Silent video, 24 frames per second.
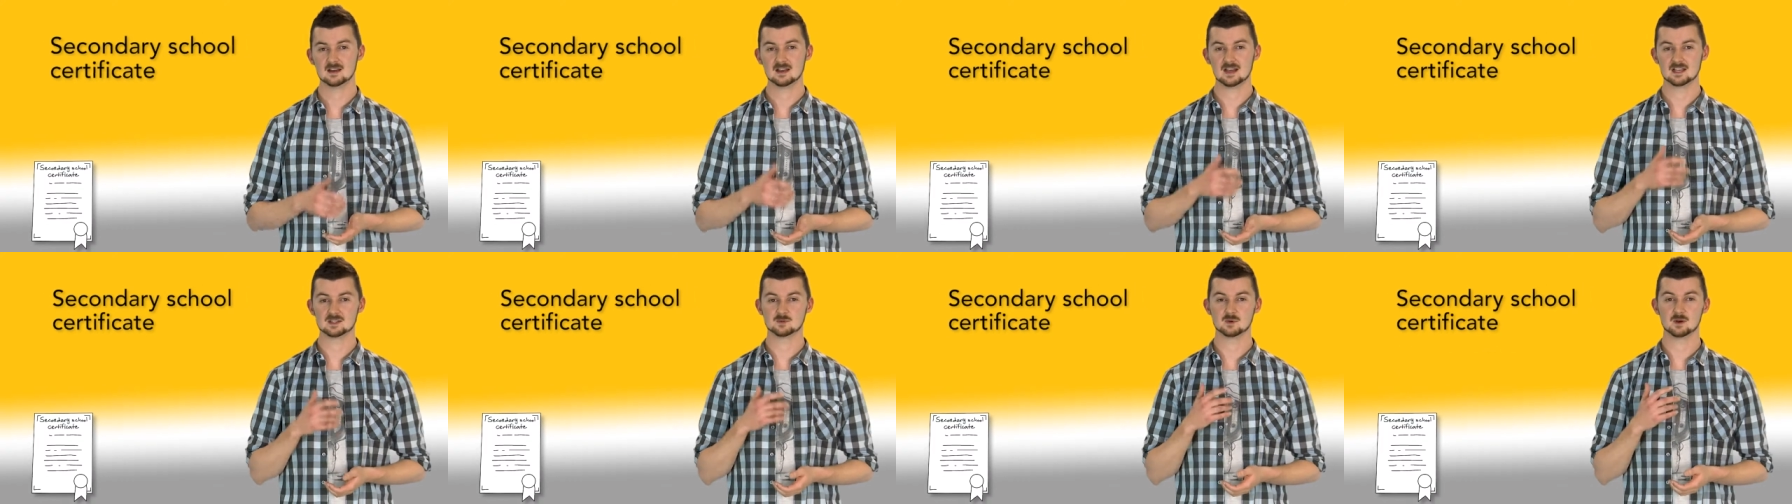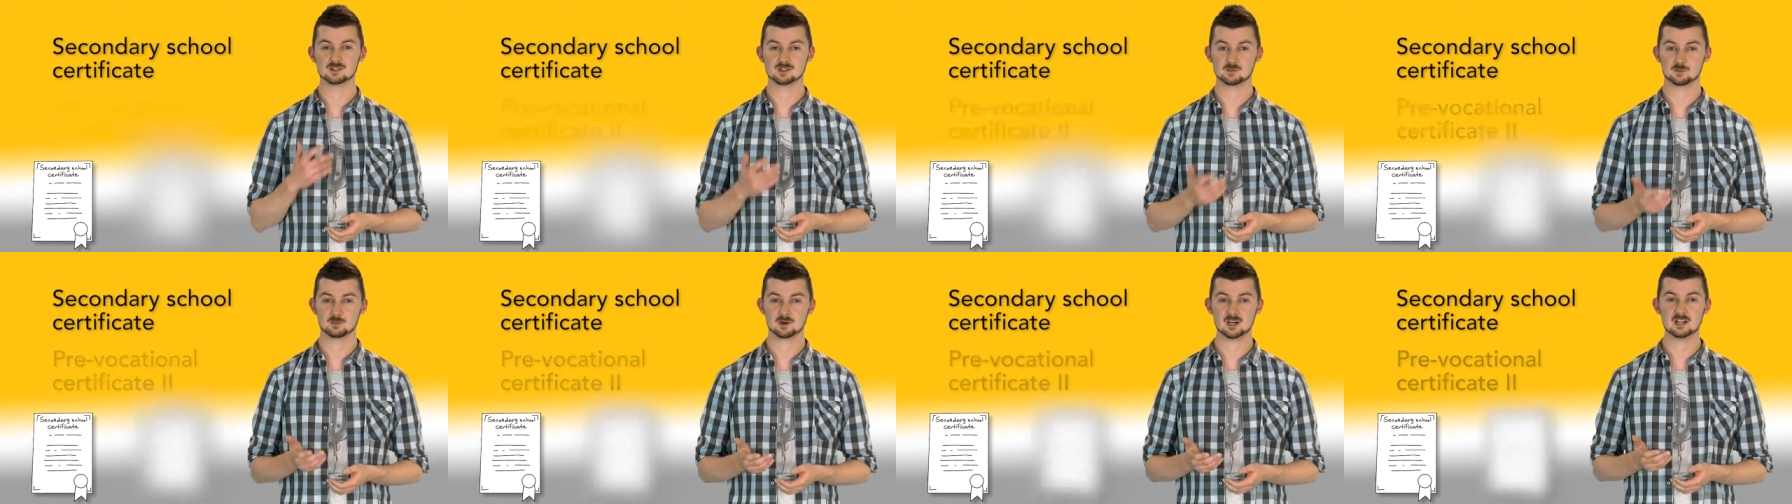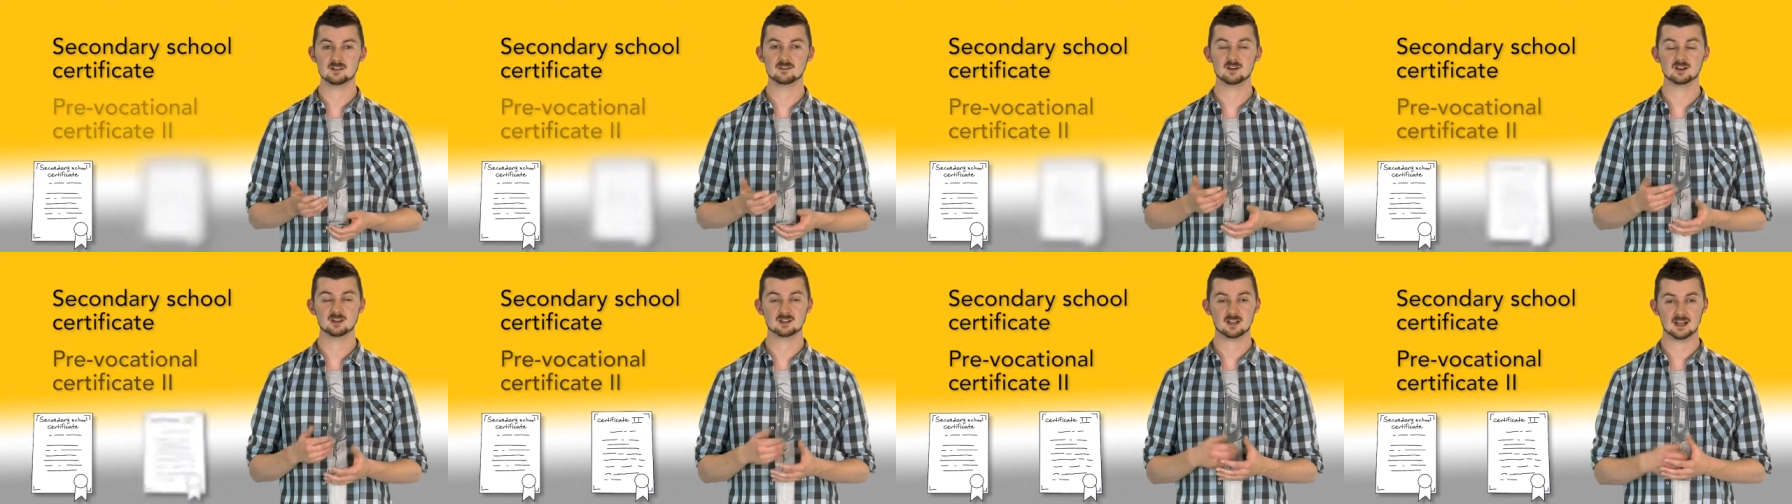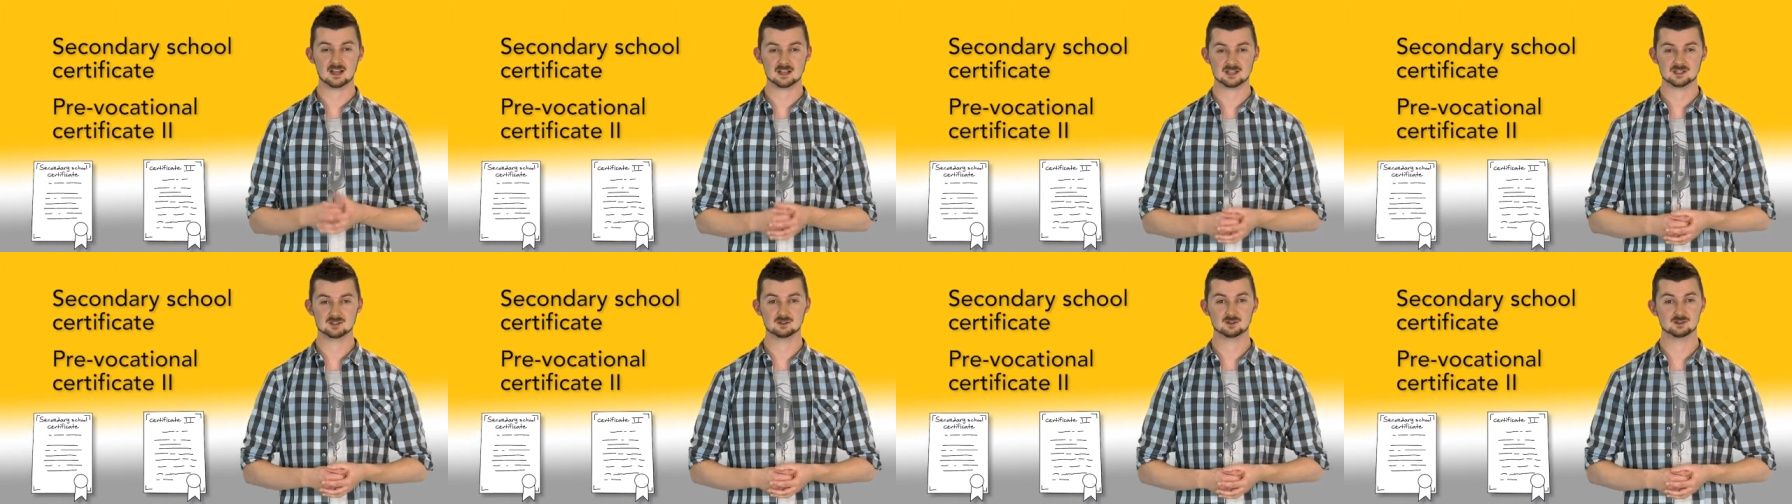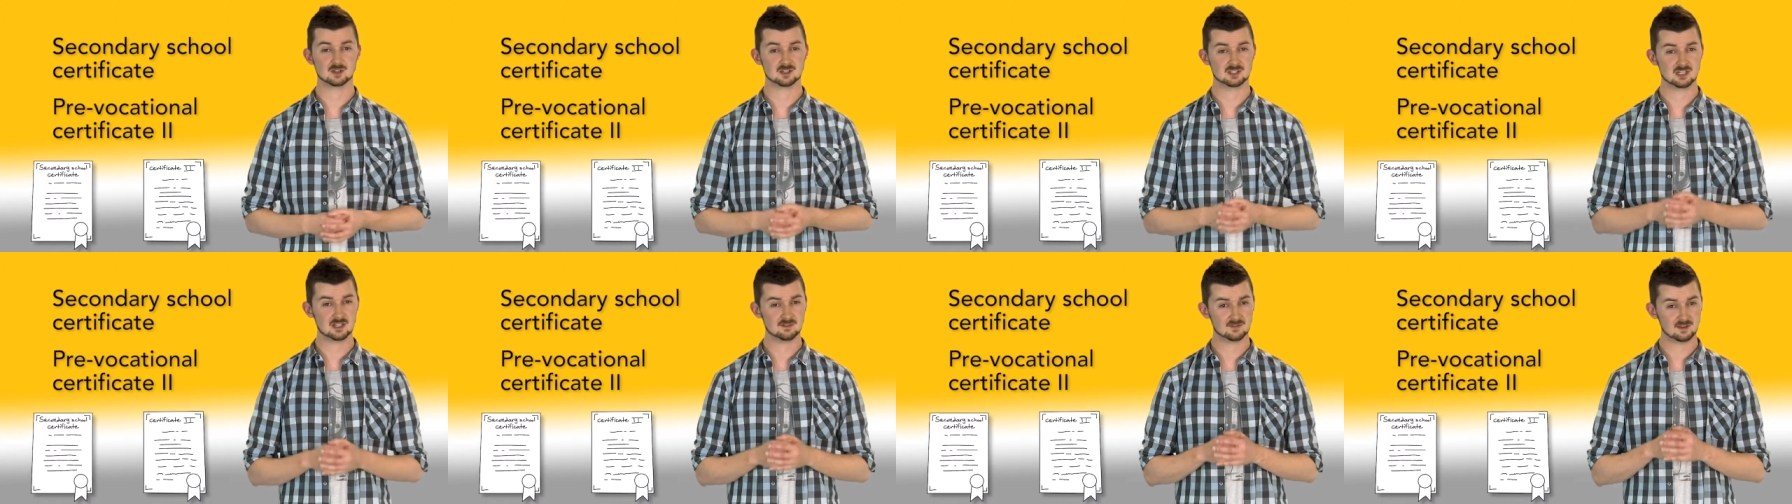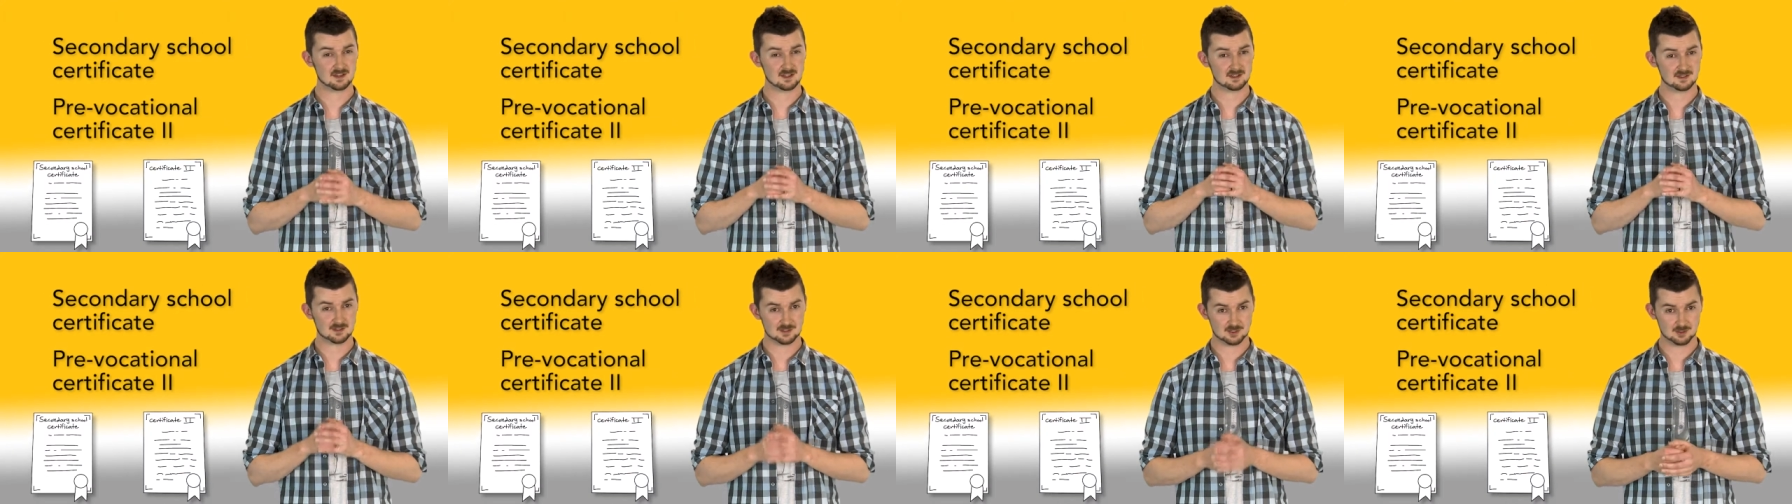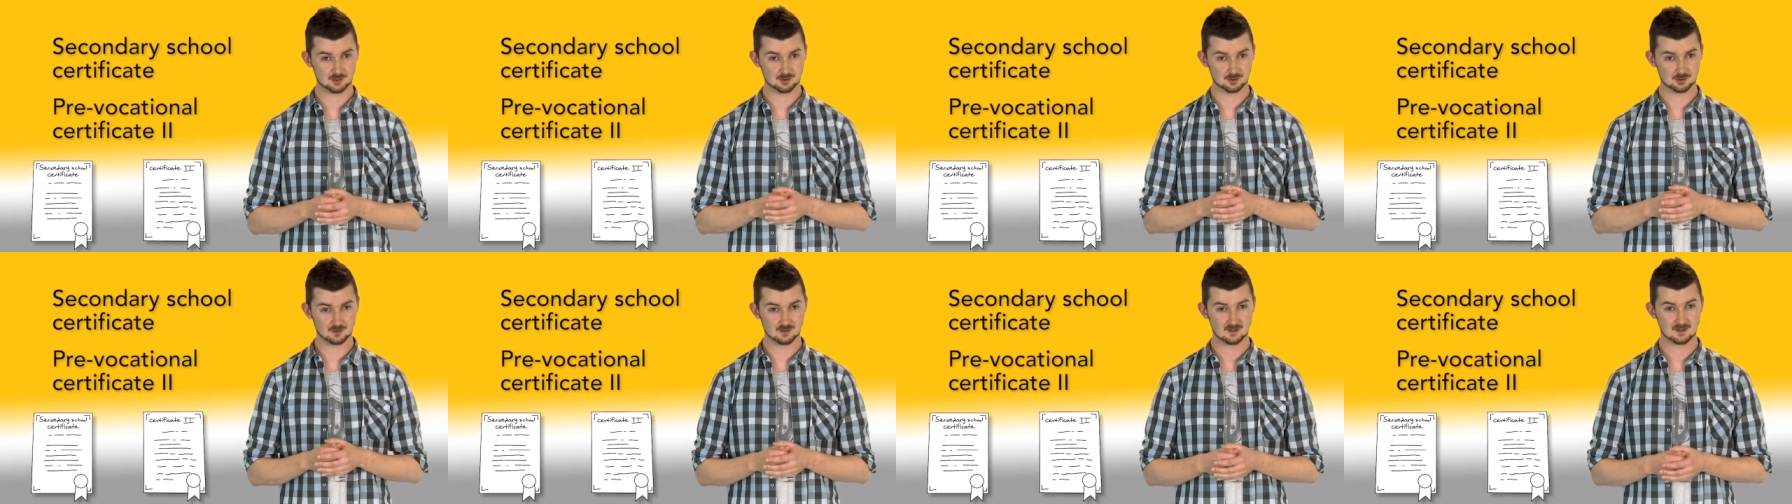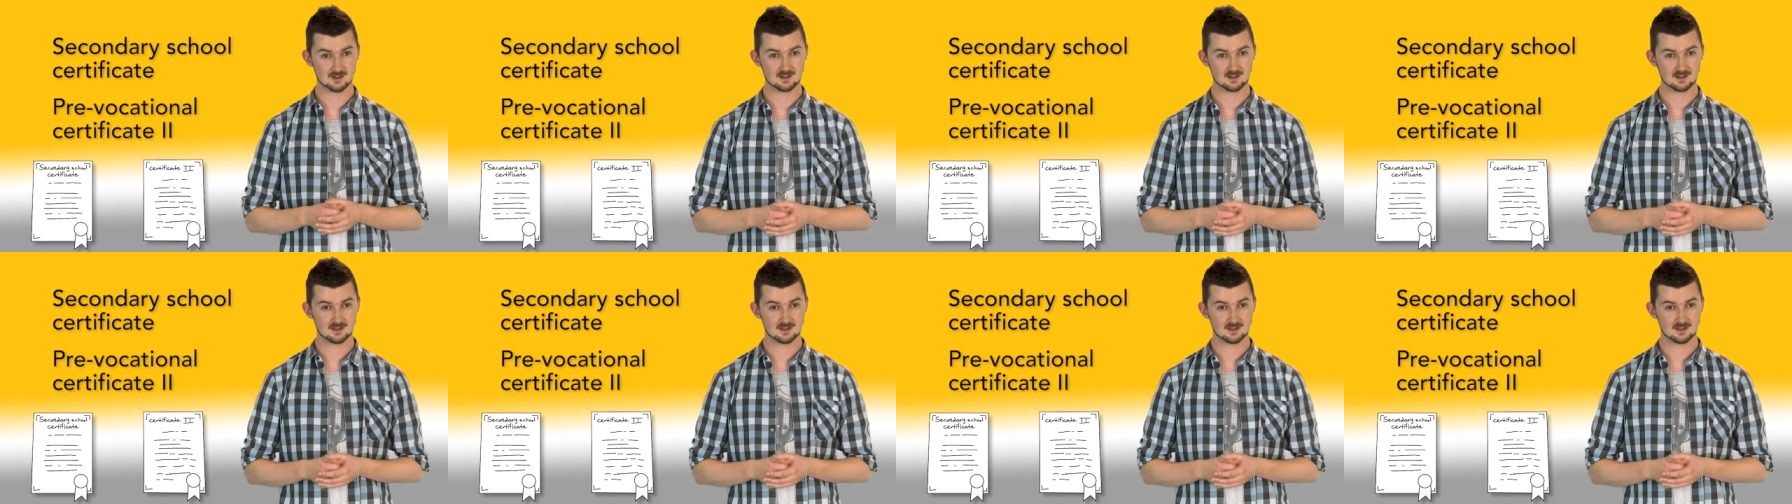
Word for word: as well as a pre-vocational Certificate two.